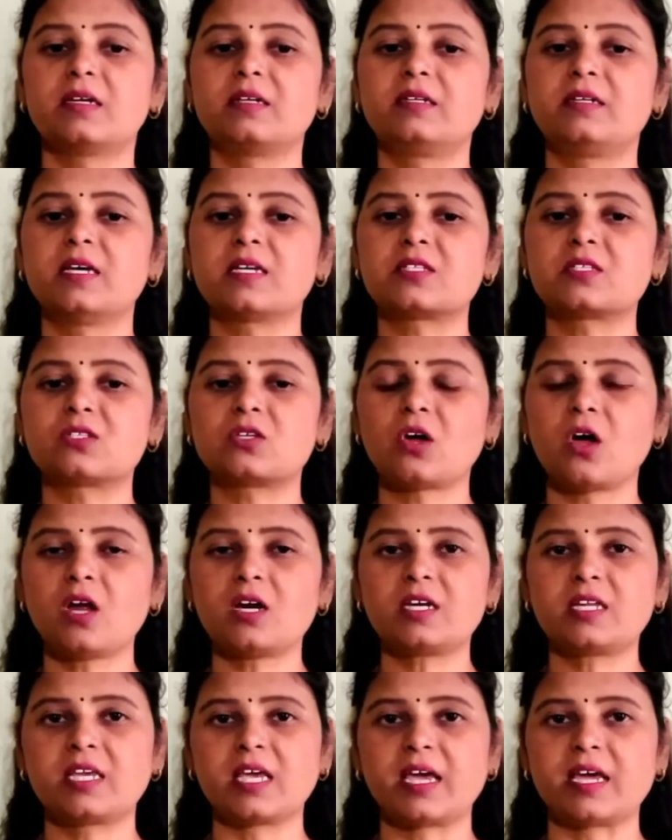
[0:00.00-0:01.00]
does
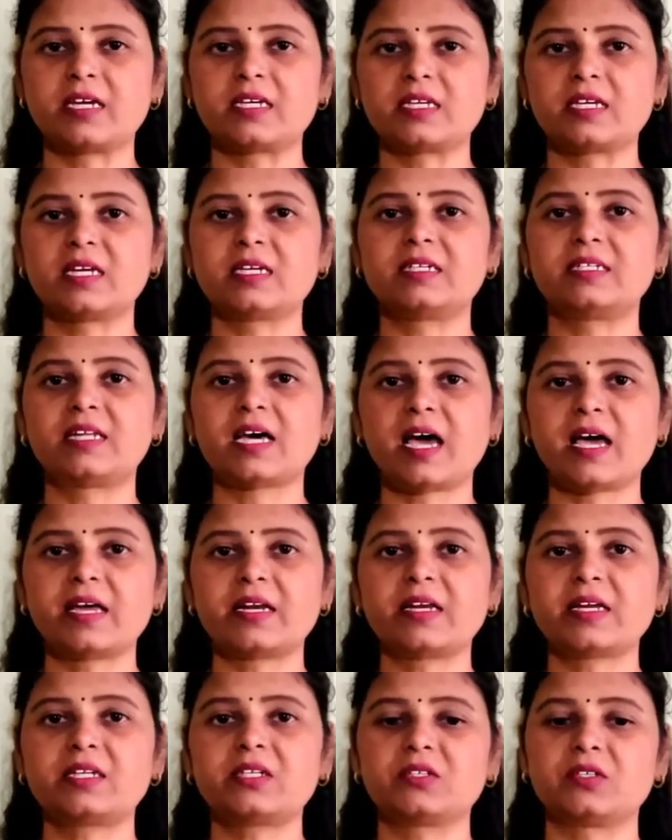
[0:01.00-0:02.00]
not get
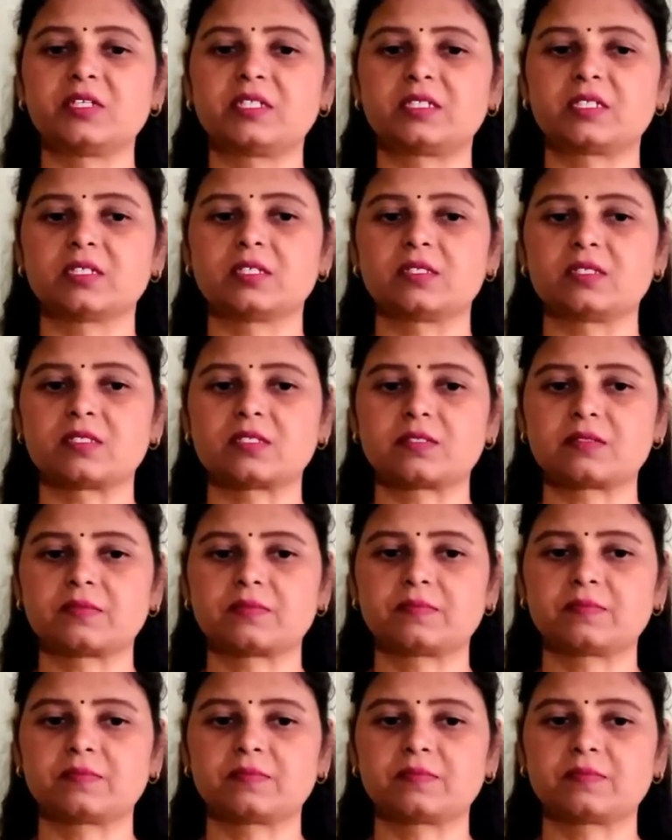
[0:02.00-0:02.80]
direct returns.